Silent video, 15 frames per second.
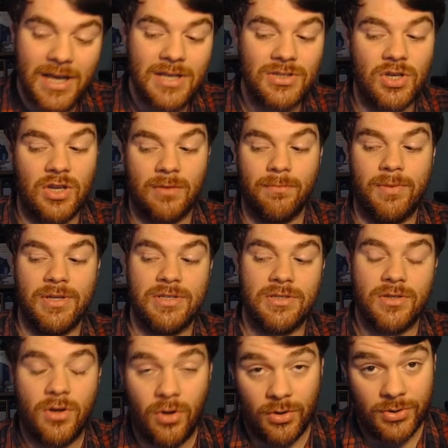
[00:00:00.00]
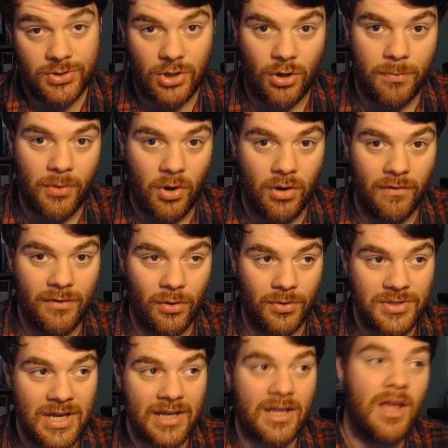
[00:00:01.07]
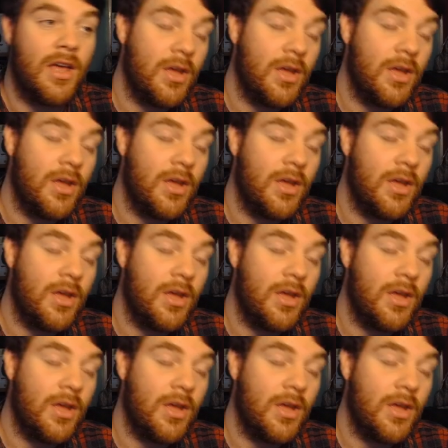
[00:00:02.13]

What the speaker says: so you can put it on top of your deck.